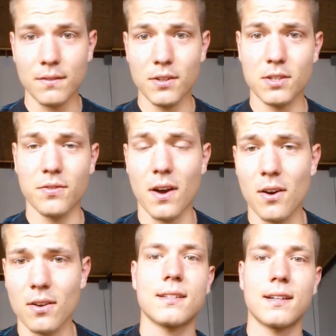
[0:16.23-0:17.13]
first of
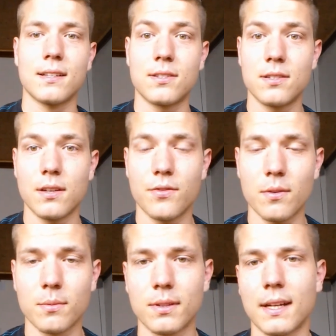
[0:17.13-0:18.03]
all, so as you see
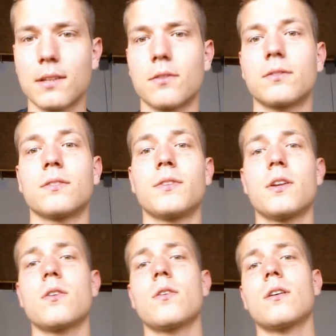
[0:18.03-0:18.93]
from the title of the
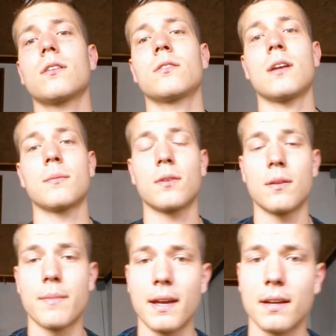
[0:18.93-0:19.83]
video, today I'm
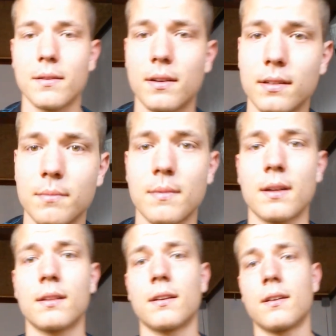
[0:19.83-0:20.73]
gonna make
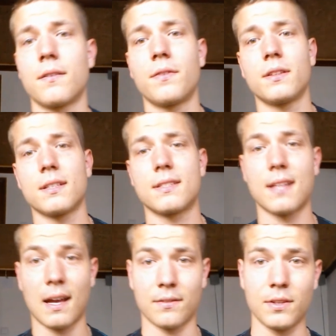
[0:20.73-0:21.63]
the fitness
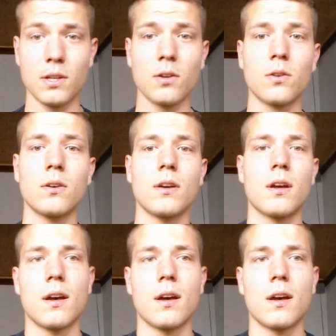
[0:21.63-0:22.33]
tag video,